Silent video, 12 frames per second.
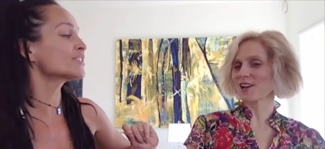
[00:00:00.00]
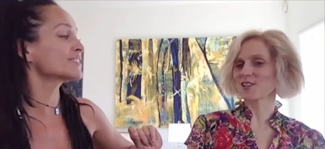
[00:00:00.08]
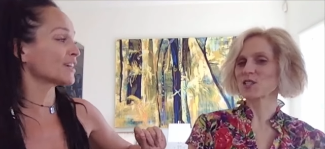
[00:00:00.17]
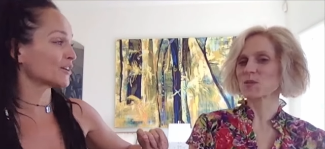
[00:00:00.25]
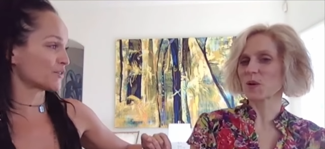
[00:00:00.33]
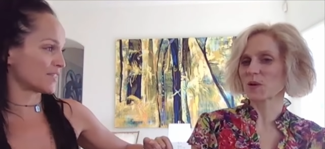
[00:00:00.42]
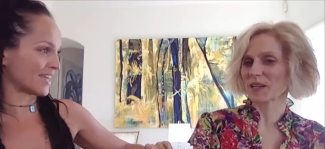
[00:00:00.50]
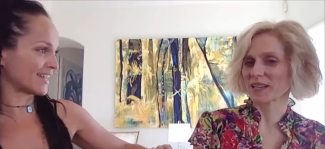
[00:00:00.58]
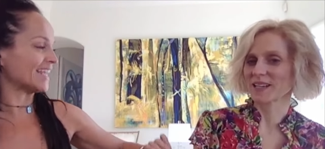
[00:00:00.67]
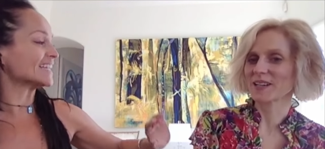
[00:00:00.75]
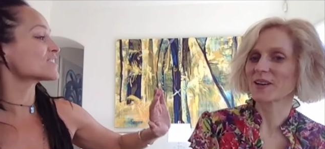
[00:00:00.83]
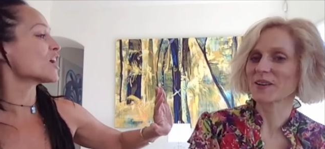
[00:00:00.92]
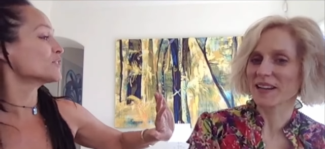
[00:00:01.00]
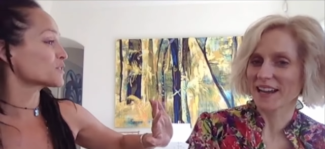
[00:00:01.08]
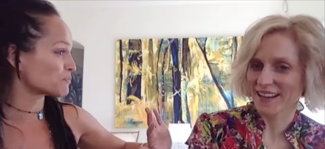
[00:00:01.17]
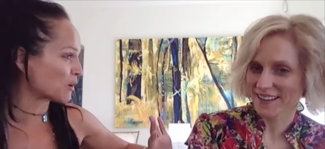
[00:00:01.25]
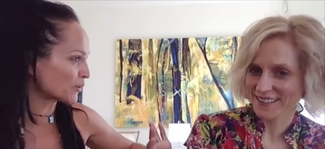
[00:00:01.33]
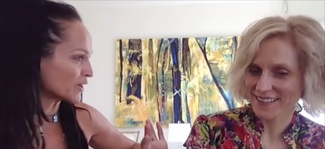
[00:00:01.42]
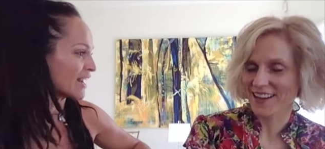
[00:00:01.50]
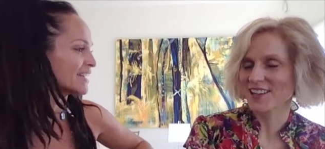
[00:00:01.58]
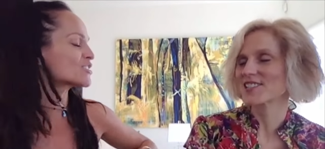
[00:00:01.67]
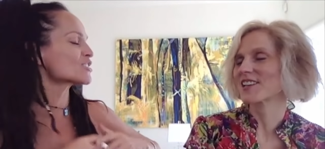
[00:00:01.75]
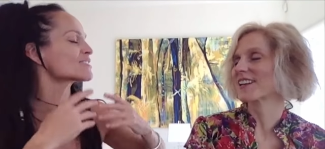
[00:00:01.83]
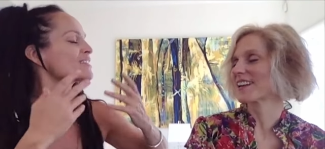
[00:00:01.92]
Speaker 1: have to tell you that. It's okay. unspoken. Gotcha, I
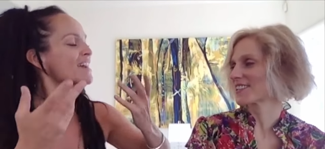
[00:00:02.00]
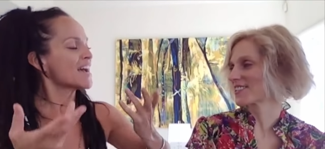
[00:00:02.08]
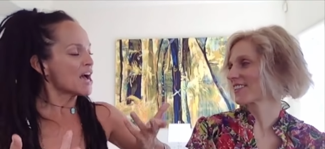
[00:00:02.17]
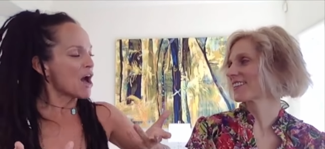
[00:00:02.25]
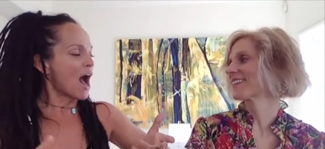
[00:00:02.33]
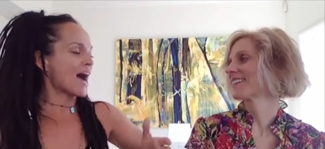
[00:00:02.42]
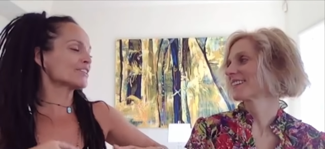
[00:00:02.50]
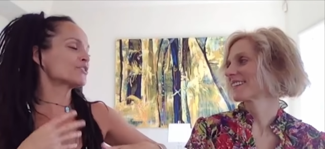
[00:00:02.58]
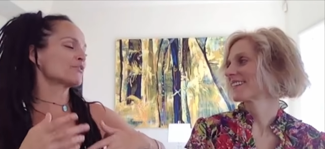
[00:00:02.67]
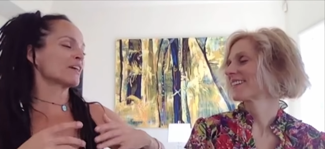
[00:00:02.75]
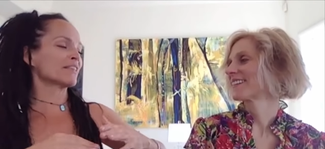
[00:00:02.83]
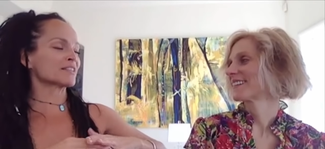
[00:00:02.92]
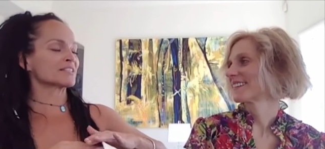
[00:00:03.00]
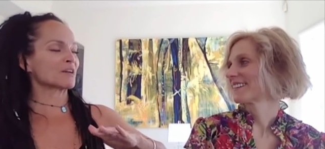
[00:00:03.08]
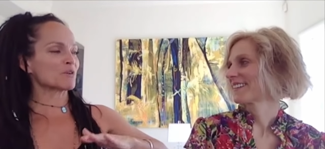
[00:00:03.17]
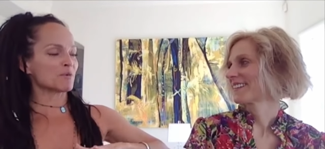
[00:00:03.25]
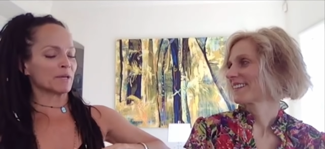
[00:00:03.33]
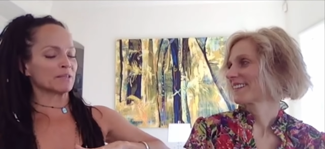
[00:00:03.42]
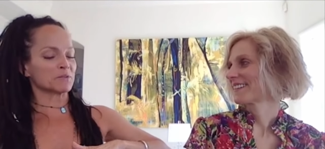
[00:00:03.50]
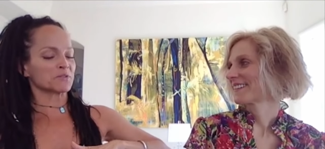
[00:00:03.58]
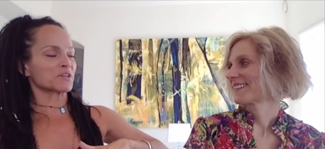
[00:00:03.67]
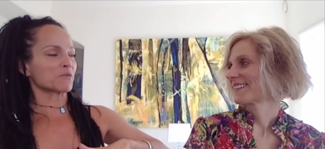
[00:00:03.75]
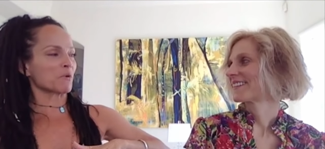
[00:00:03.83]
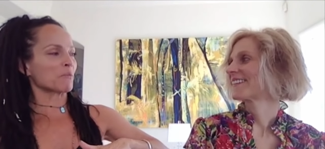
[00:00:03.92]
just gotcha. I do that. That's like one of my little
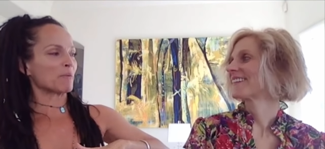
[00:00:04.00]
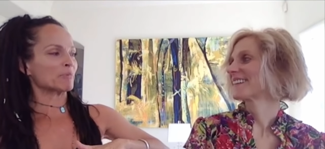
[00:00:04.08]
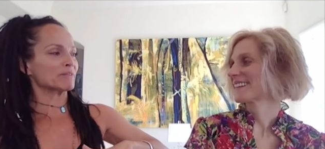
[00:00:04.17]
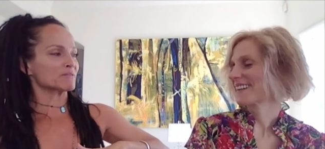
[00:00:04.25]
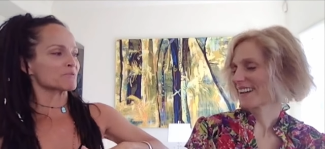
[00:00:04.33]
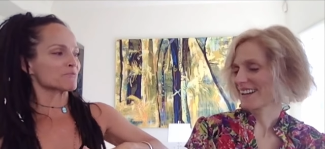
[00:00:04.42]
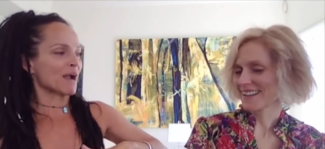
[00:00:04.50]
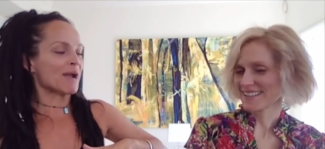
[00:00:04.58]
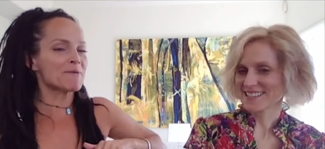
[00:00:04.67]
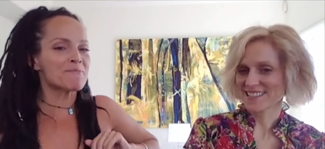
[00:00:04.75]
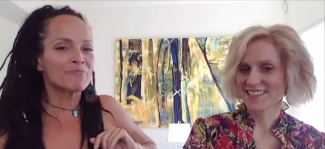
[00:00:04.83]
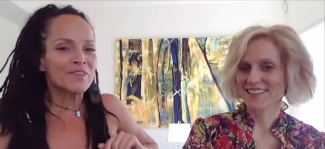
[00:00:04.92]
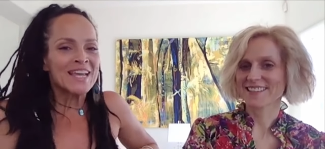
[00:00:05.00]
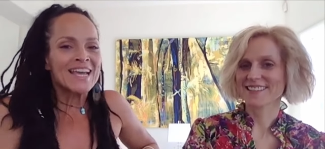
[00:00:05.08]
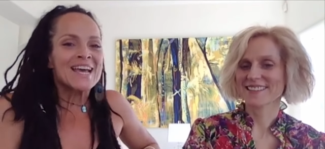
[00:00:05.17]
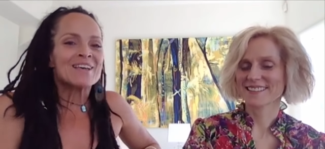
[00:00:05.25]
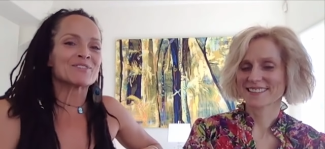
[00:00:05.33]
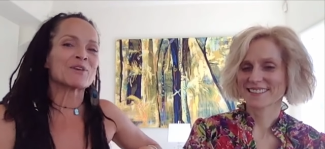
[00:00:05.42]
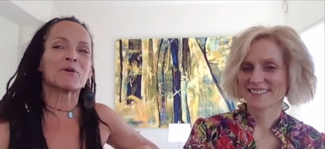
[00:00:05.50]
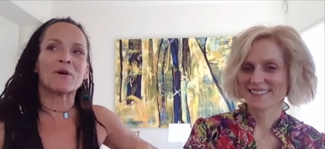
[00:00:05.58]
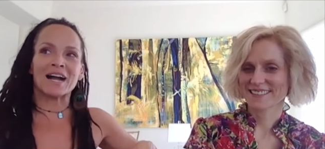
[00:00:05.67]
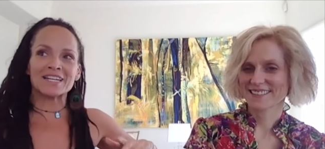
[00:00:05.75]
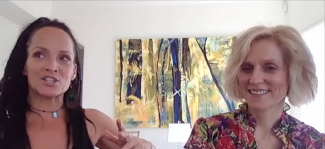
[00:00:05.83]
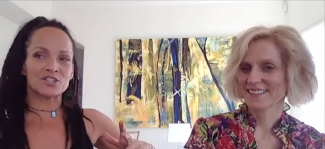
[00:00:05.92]
secret weapons, gotcha. right? So
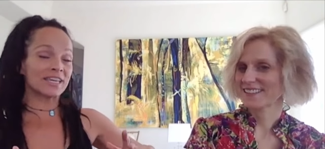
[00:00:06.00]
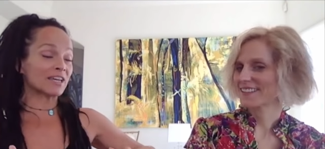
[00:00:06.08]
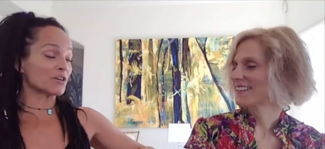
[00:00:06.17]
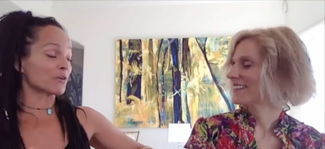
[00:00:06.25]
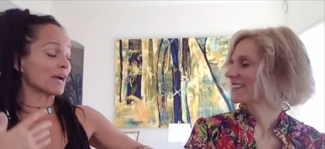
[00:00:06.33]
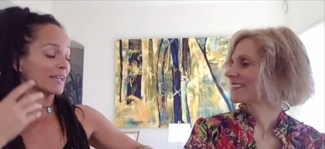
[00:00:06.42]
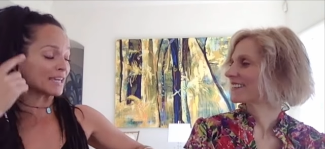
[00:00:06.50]
I just get you. I